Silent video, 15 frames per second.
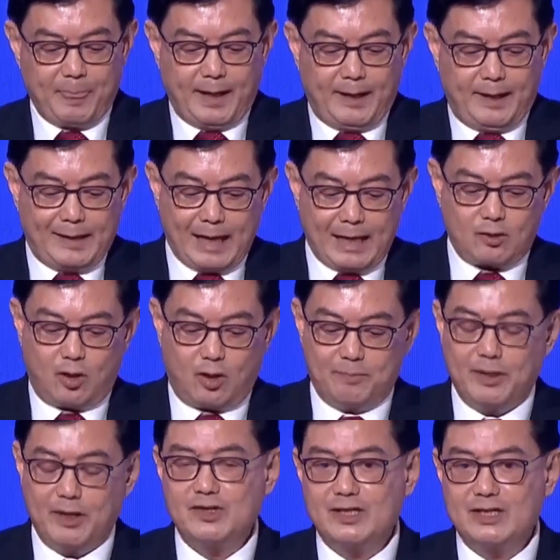That
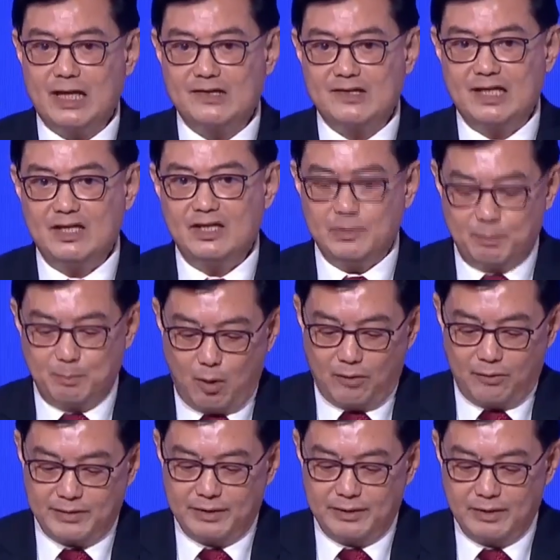cooperation has since
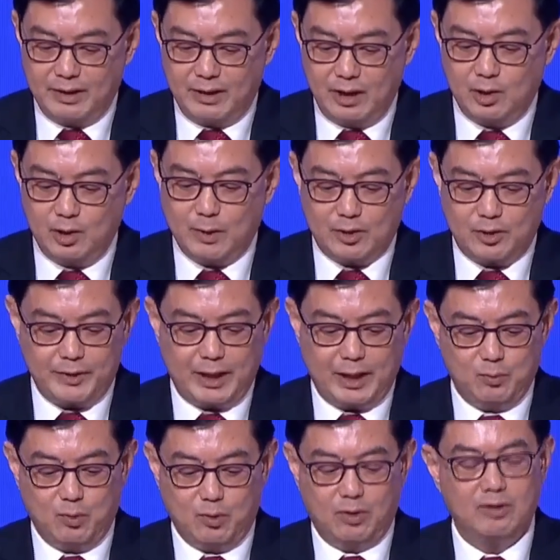morphed into a
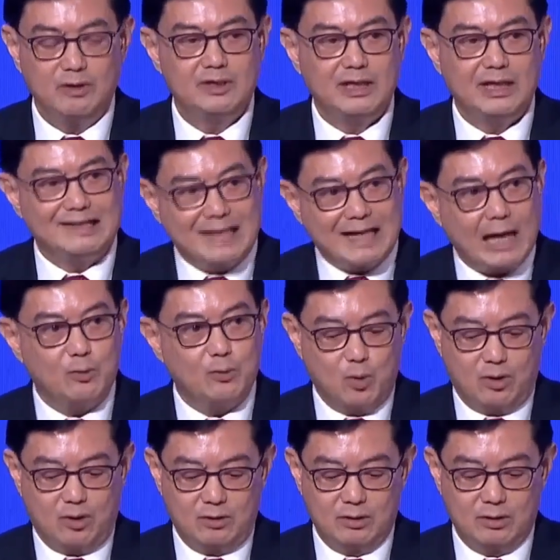trade war, a tech
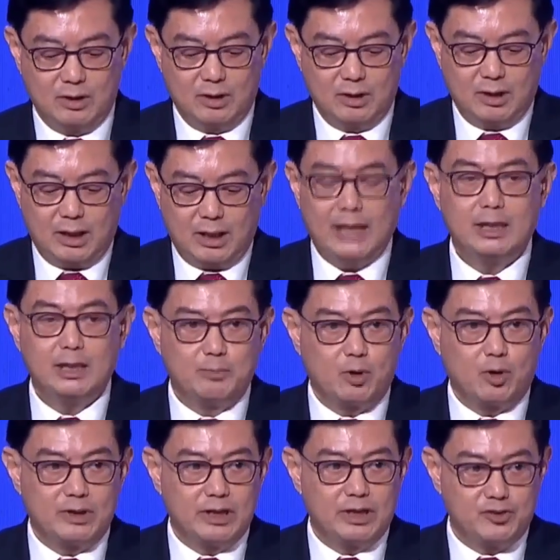war, and a
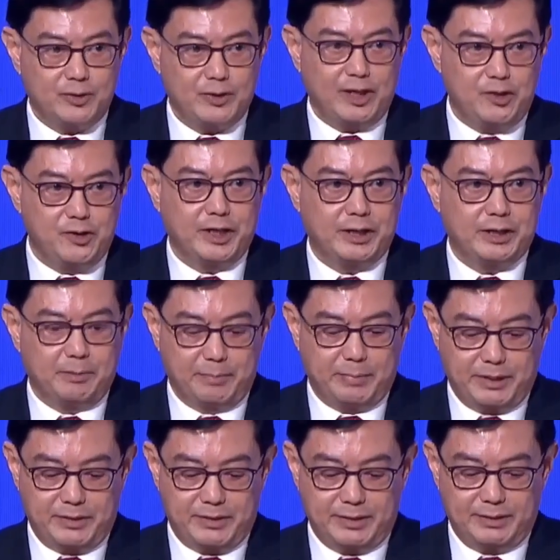broader strategic
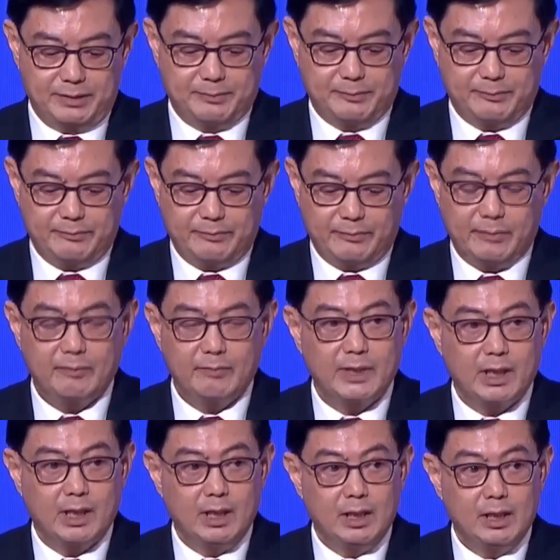competition.
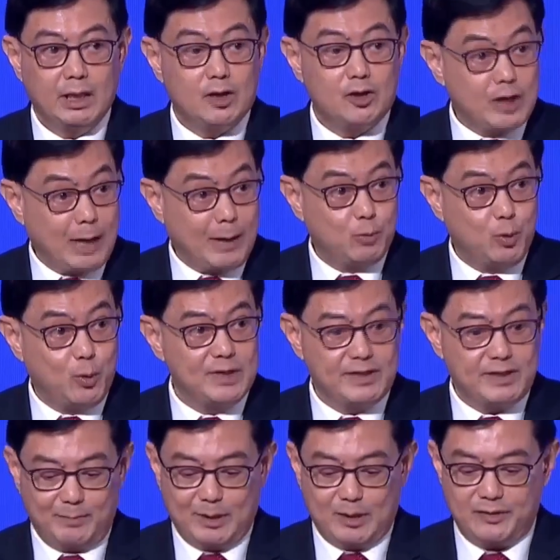Sharp words
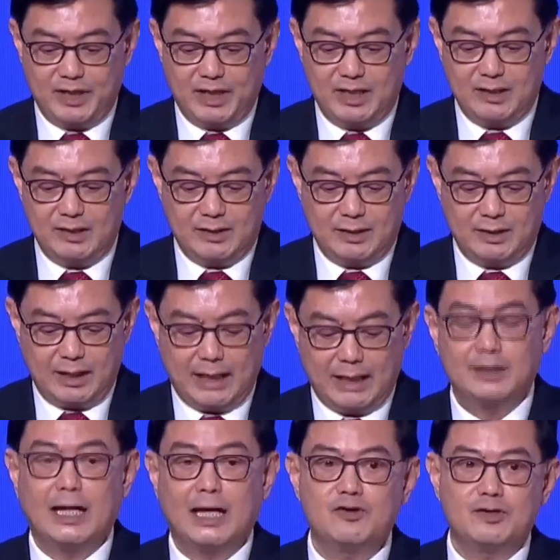have been traded and
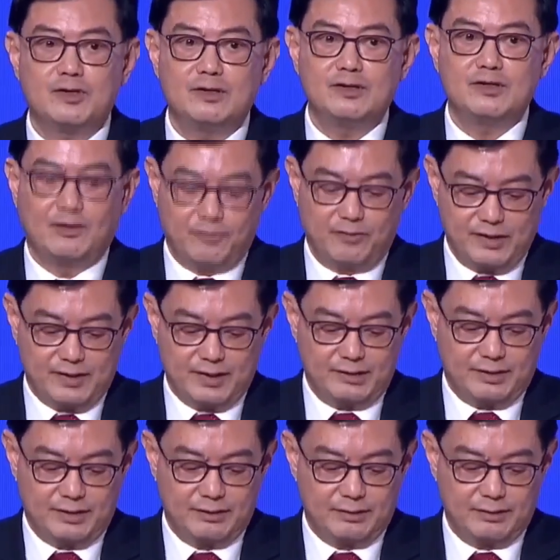tensions have risen.
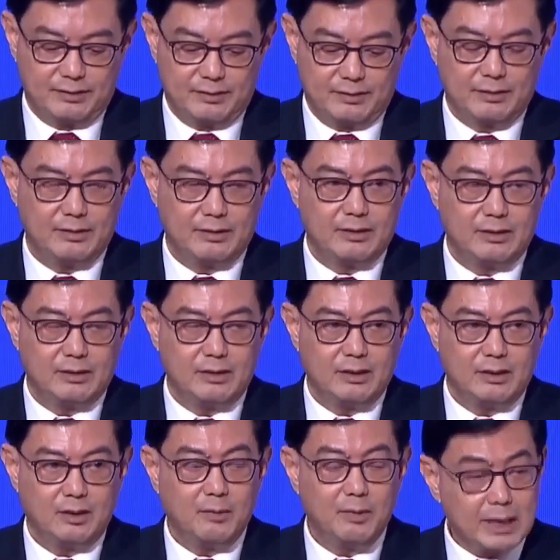
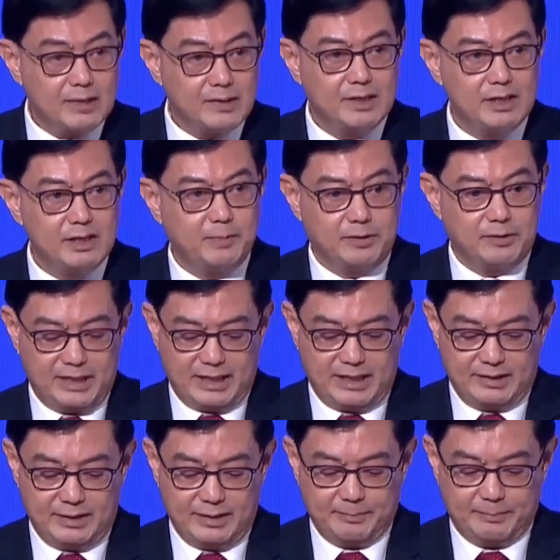What does this portend?